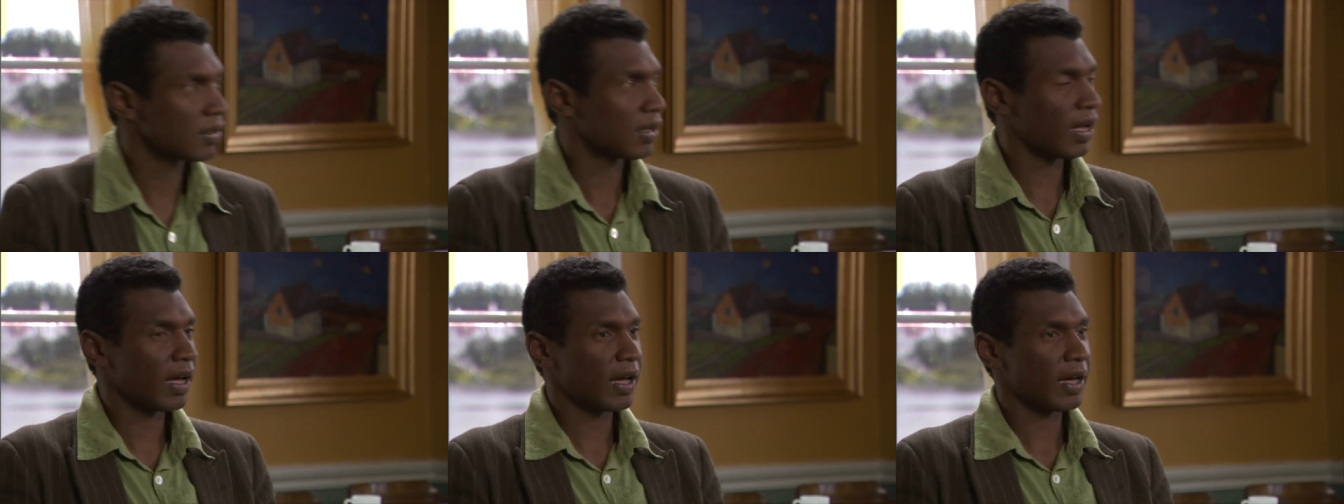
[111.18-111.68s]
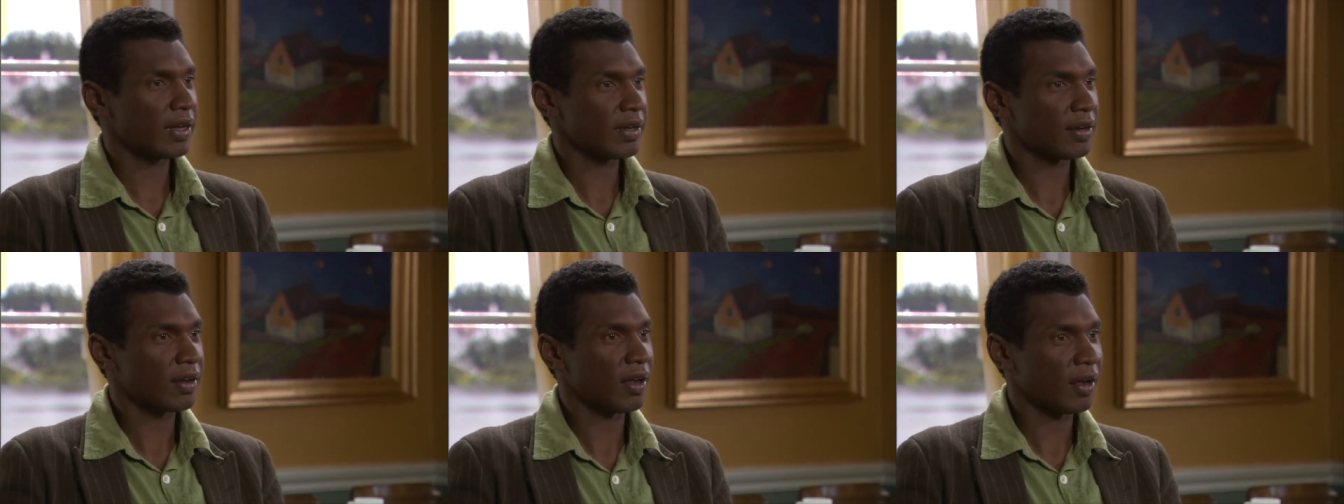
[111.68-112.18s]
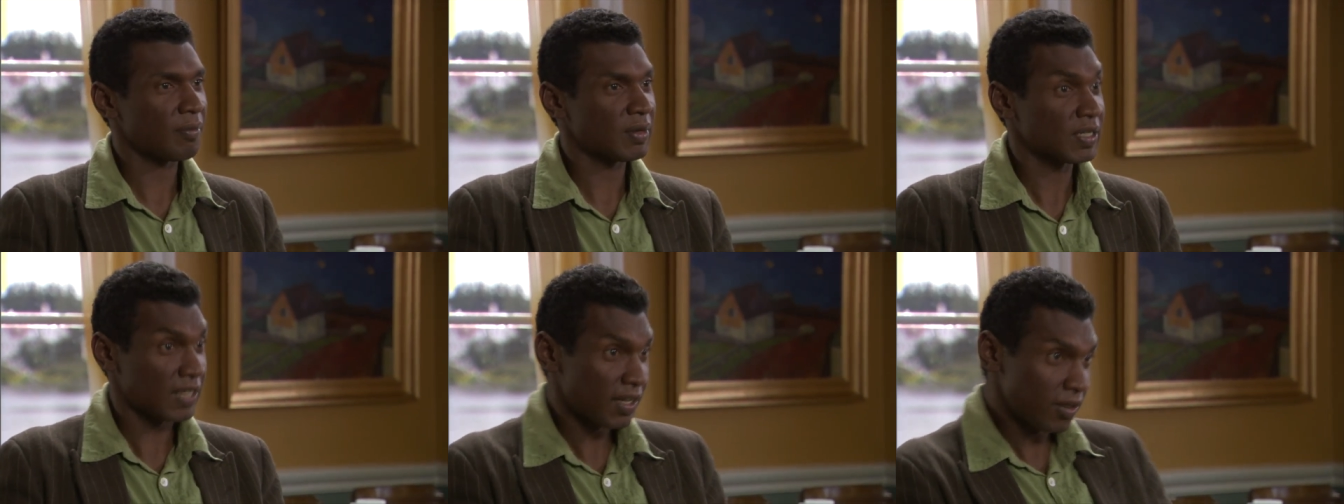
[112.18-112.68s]
And um,
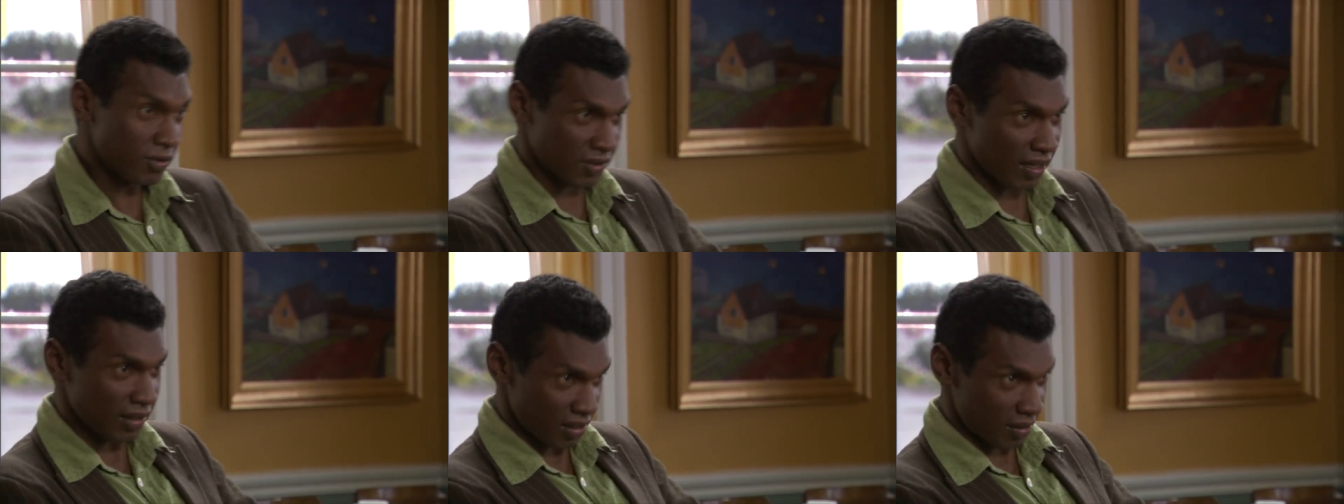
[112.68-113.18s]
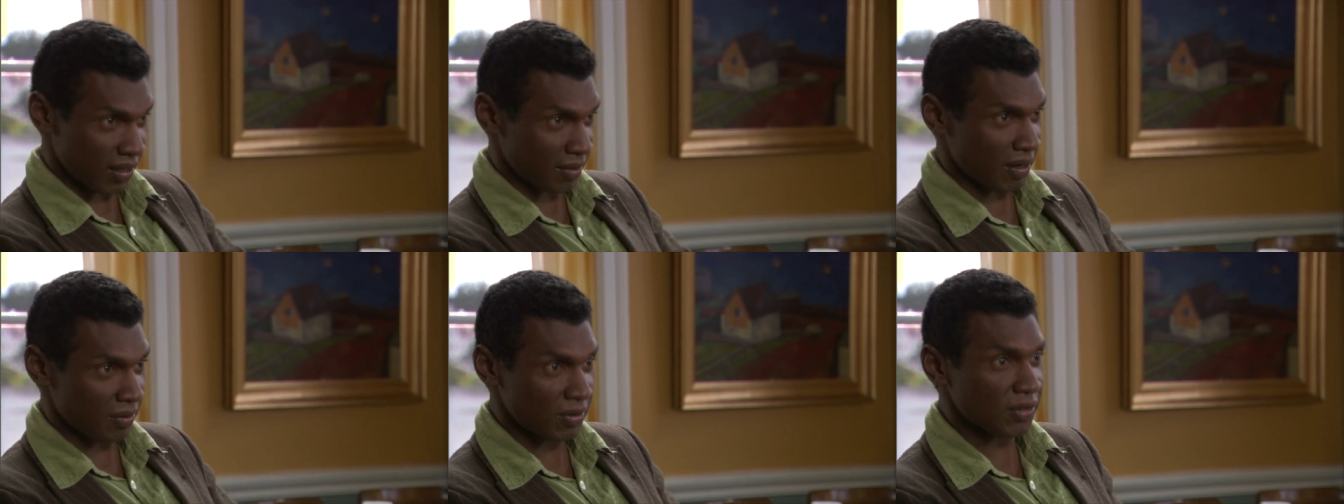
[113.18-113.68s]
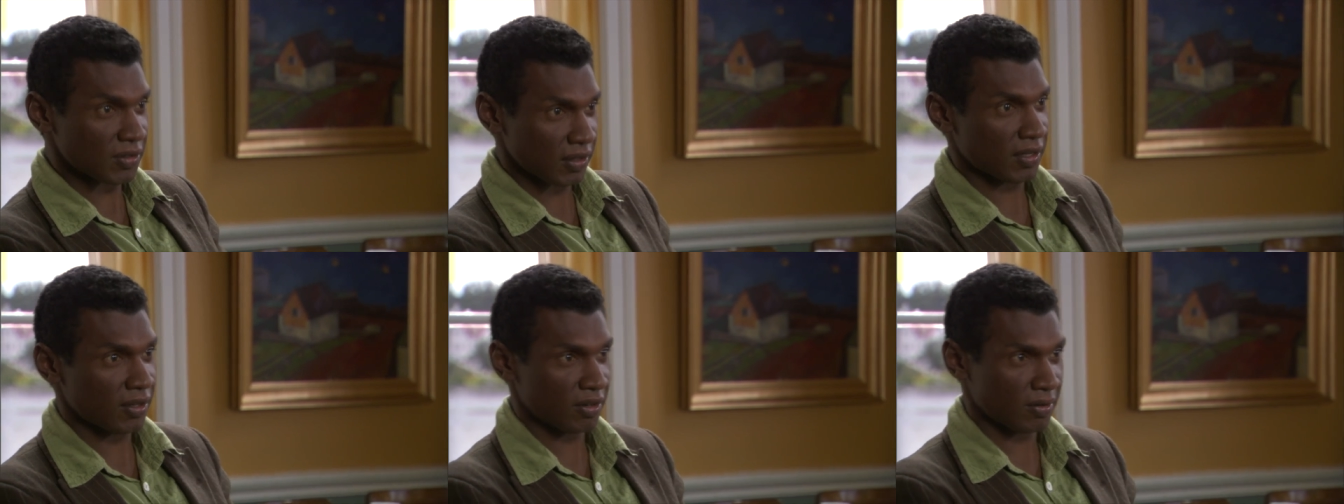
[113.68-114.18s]
because I knew a little thing about
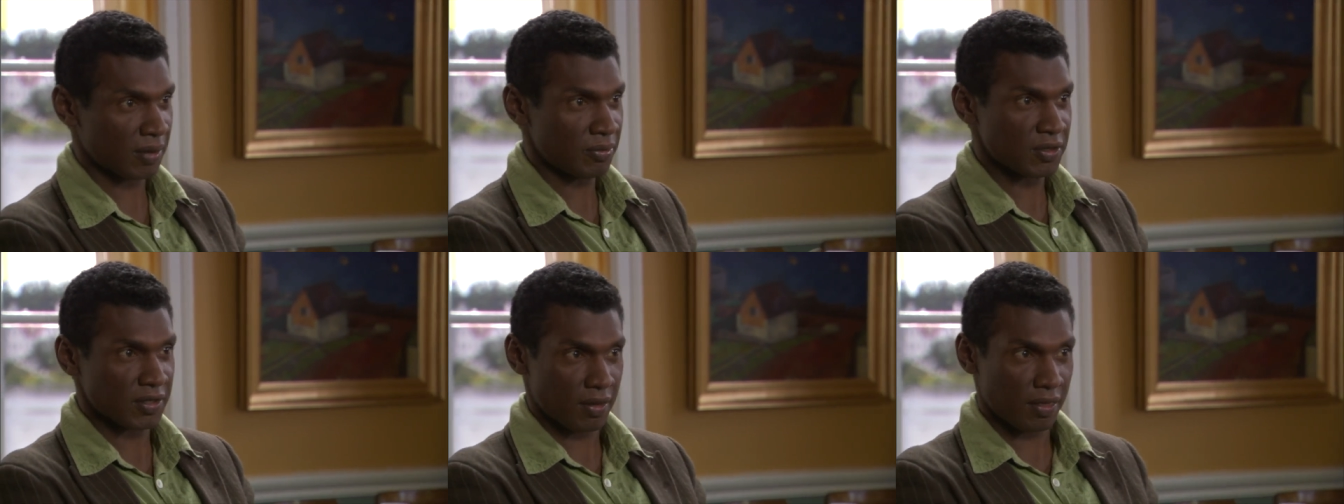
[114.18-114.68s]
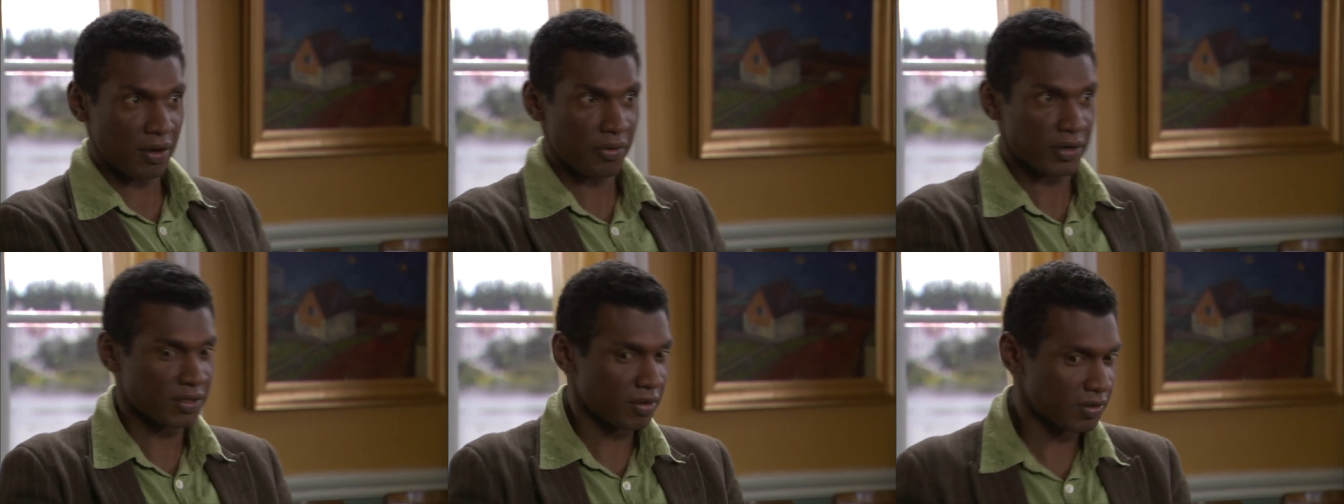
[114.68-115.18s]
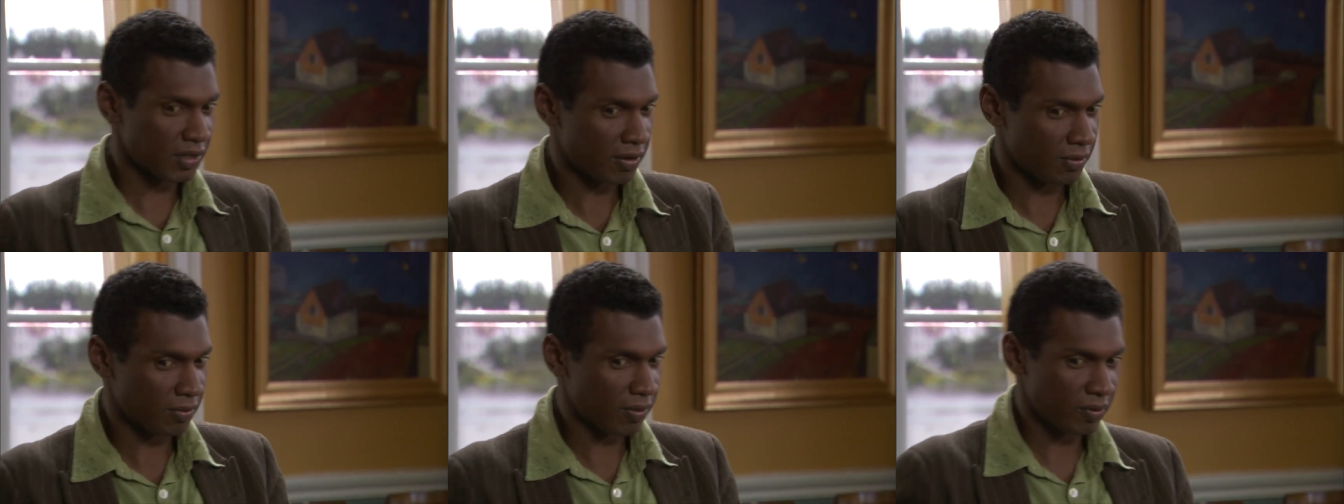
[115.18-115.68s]
music, you know, about music theory. So I was like,
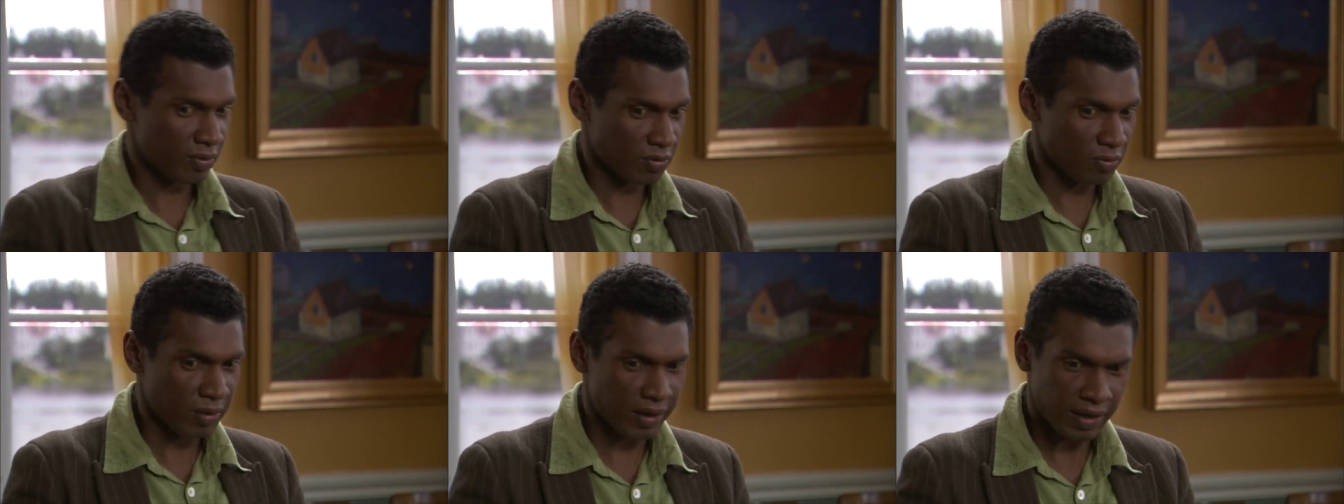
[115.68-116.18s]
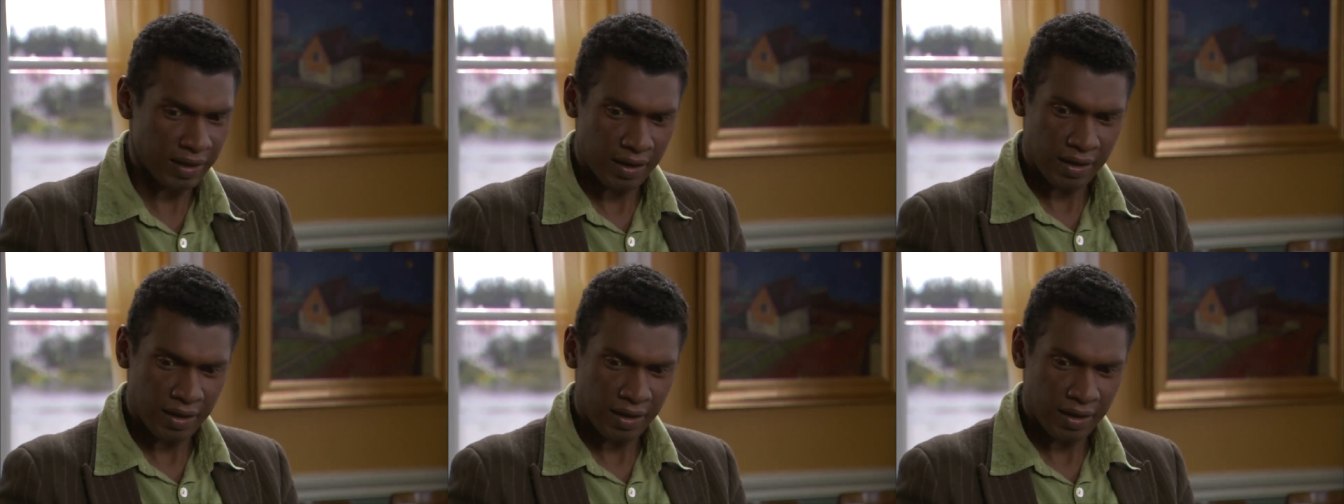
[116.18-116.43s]
wait,